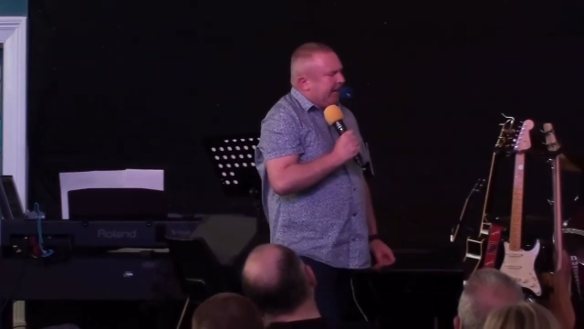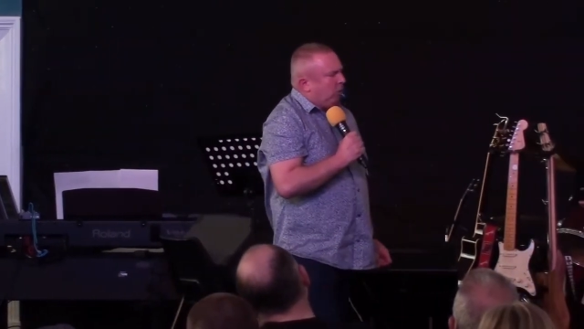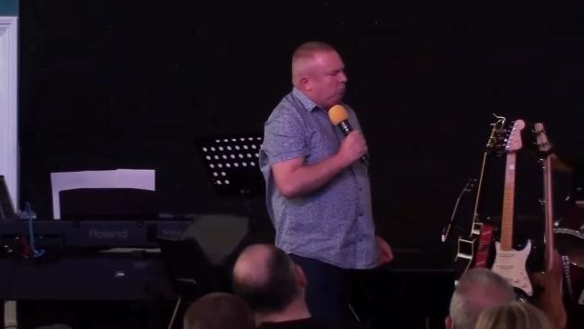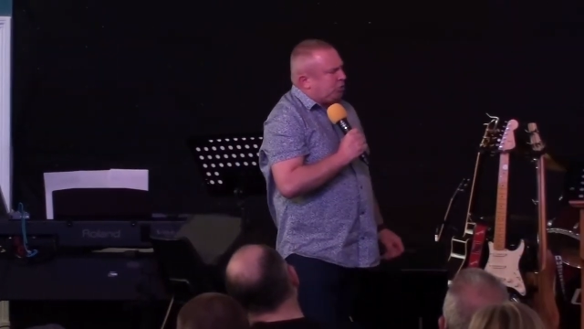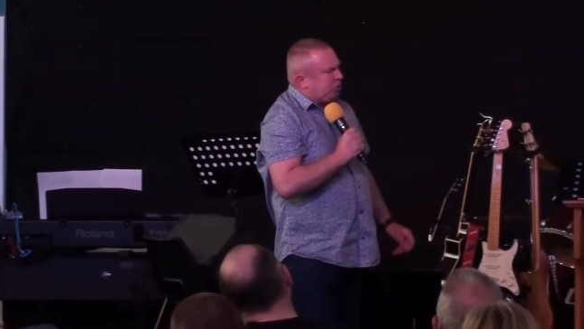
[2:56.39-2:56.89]

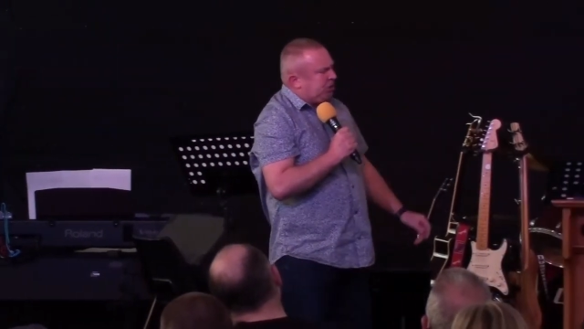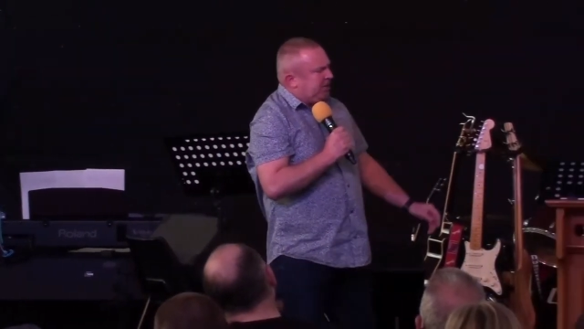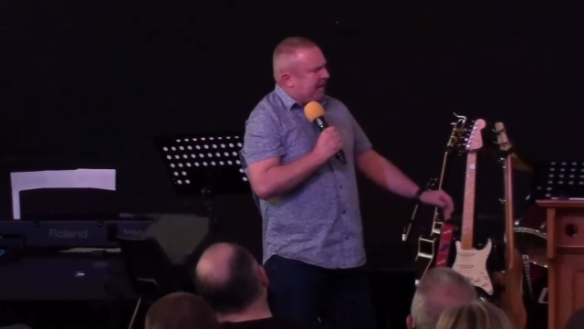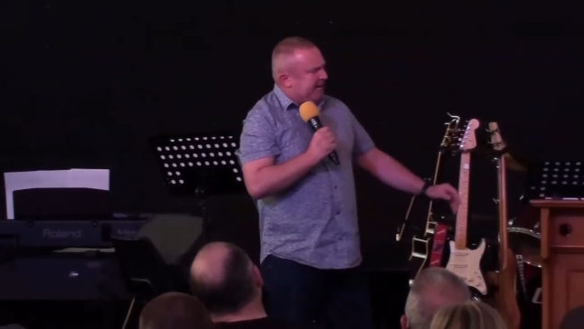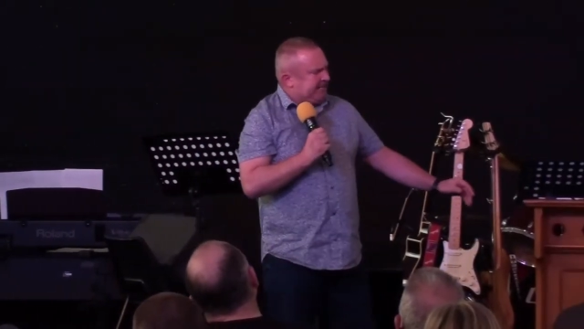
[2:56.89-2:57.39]
you know,
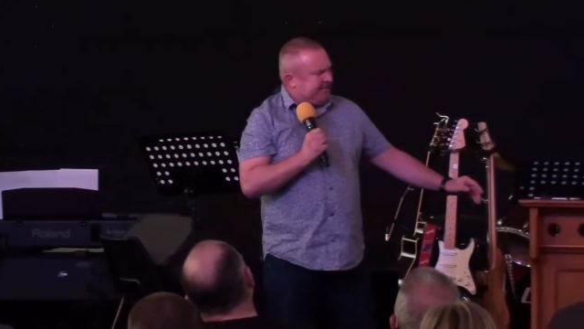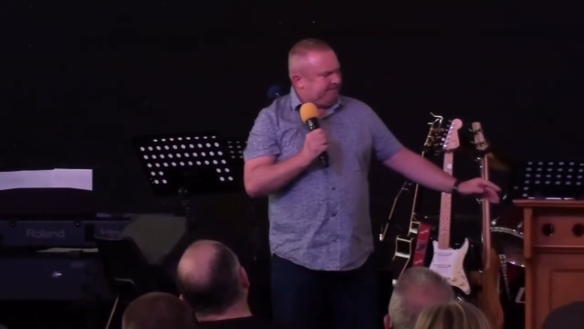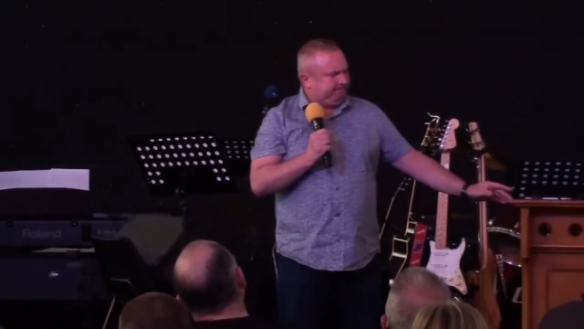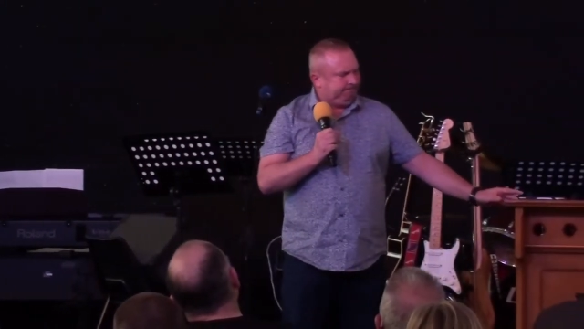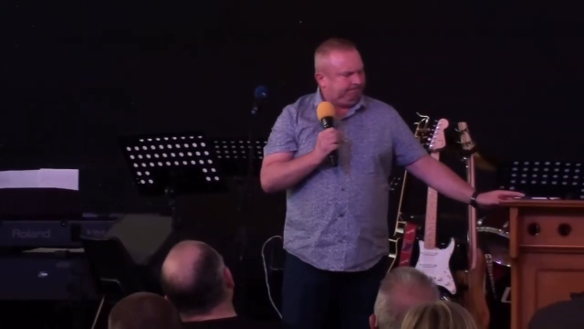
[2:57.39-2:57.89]
she had,
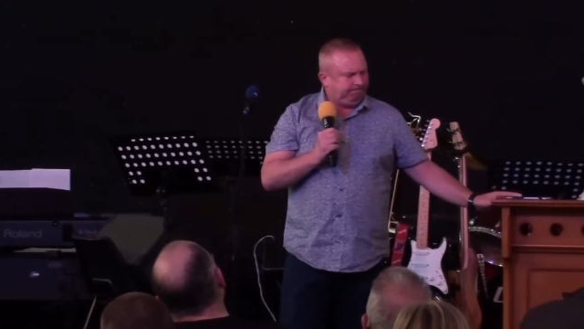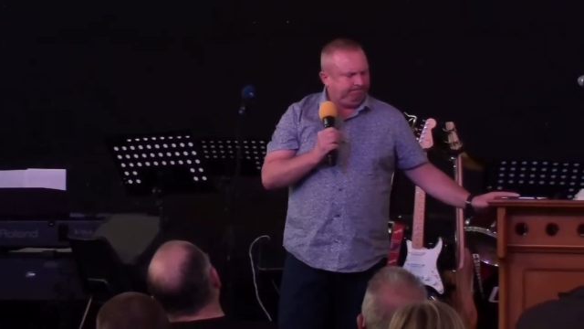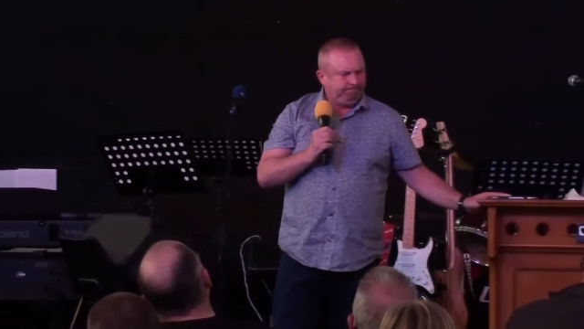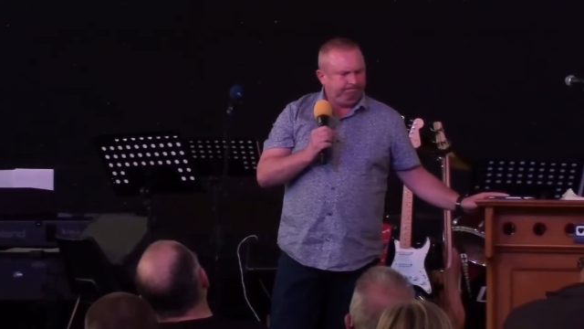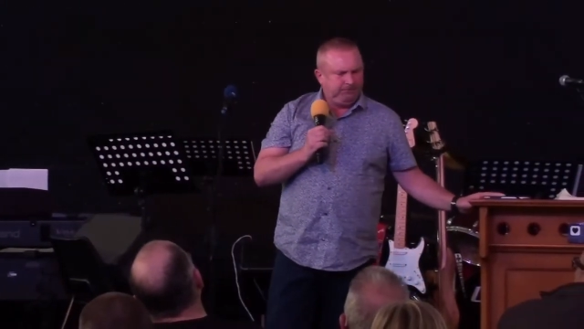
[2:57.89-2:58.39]

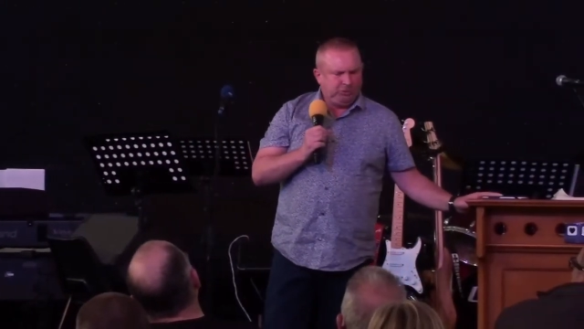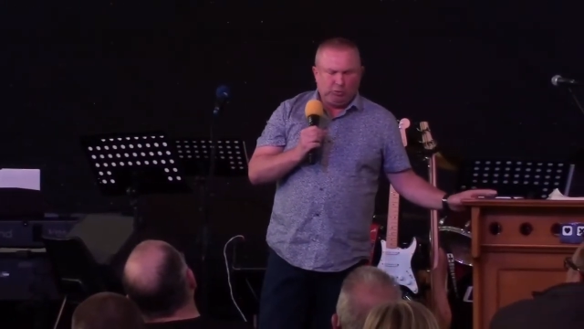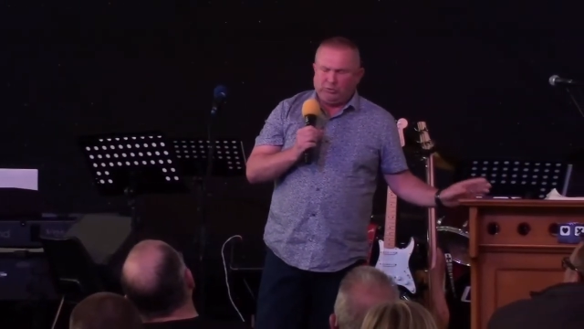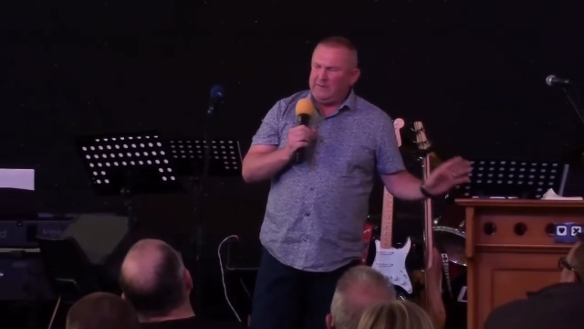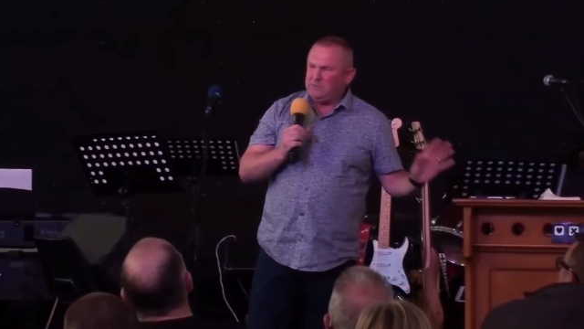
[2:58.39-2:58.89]

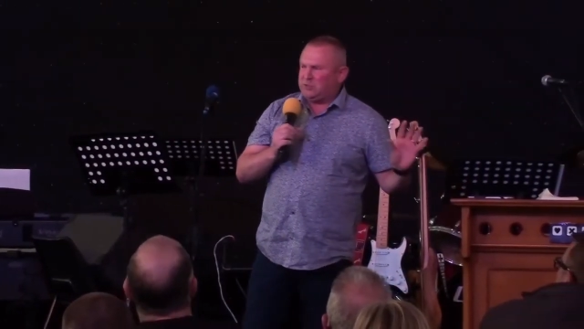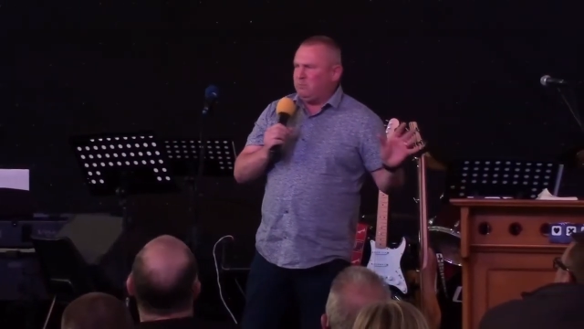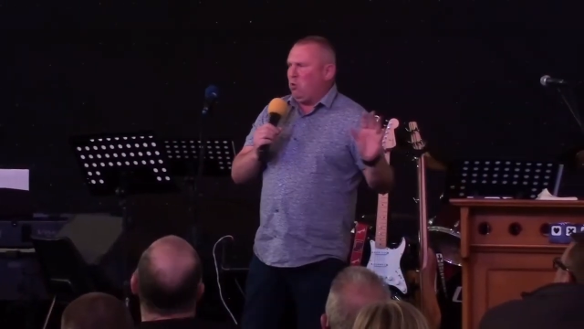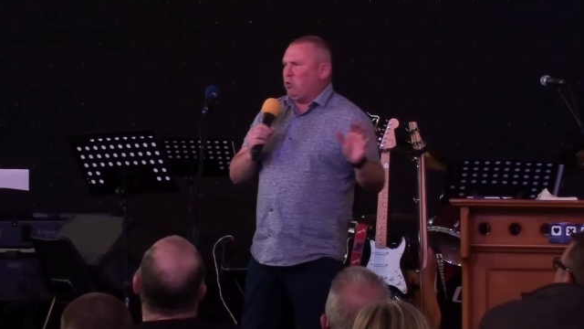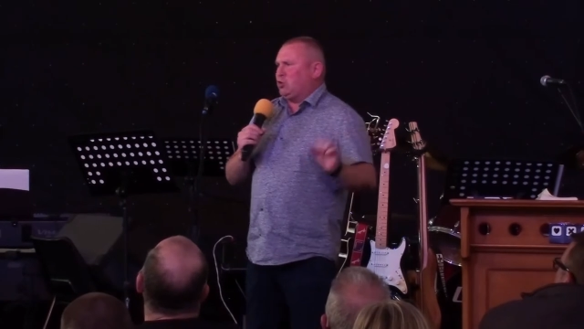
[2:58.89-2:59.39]
she used to have a
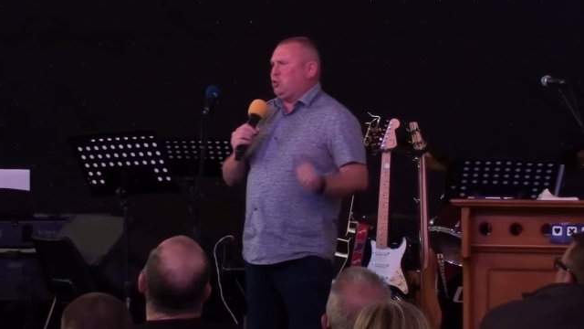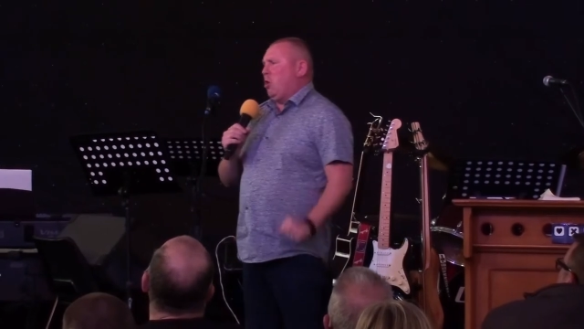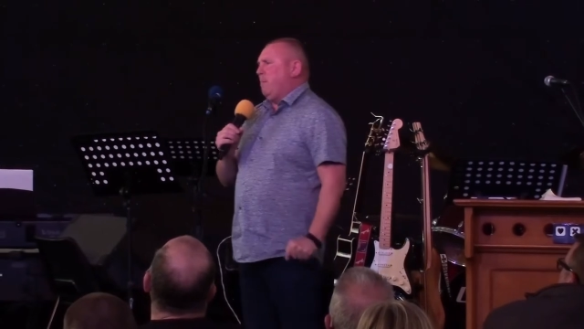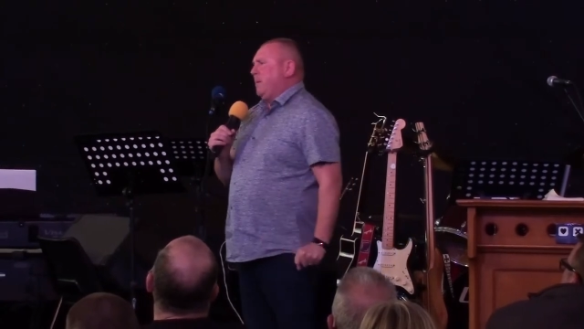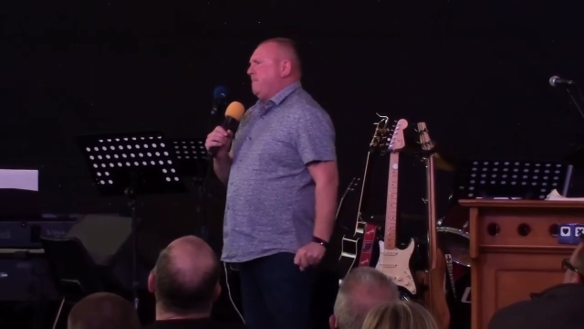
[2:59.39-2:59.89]
small
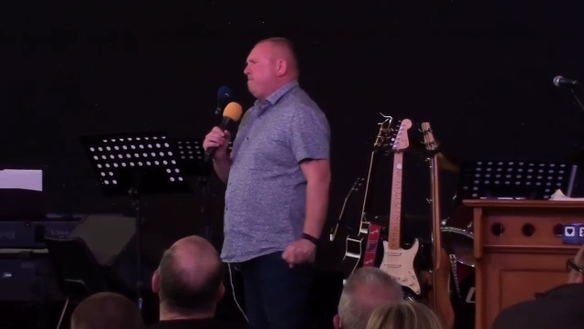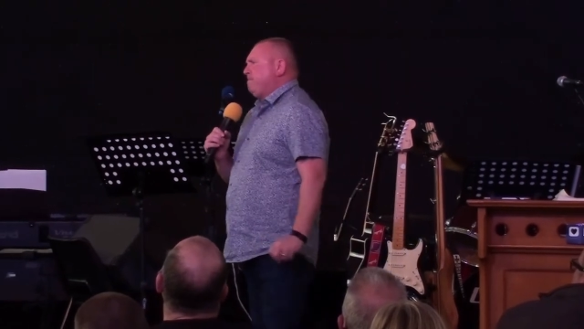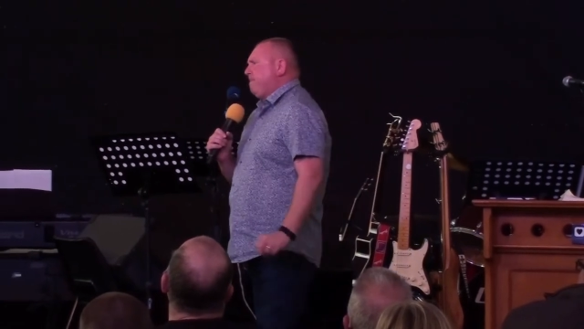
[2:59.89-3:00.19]
job.